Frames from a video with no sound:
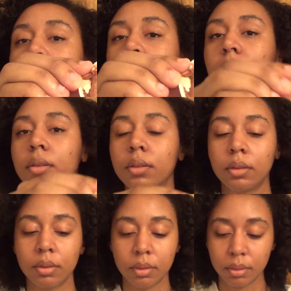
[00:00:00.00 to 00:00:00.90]

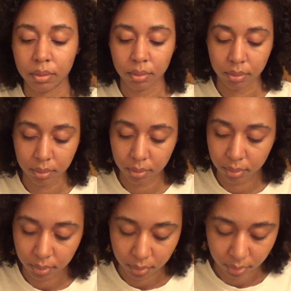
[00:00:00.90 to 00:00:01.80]

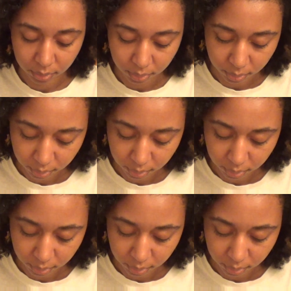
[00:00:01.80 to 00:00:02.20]
(silence)